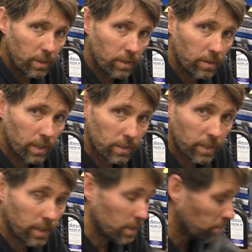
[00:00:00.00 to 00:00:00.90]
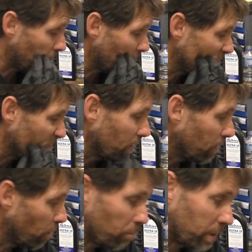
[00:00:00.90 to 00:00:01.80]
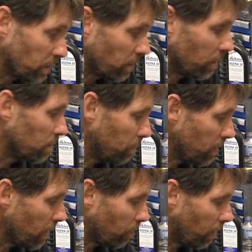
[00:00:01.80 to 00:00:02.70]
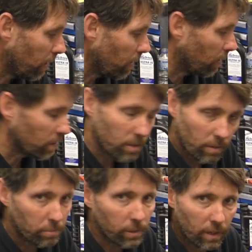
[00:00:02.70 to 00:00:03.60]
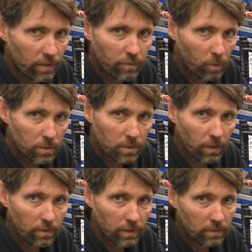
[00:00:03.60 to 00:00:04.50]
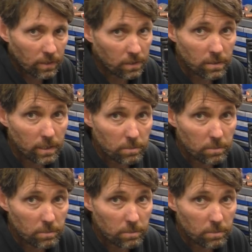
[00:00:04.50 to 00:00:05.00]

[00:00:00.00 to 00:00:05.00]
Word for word: with a second spanner, not because it's going to spin that way, I just don't want to put any force on it that doesn't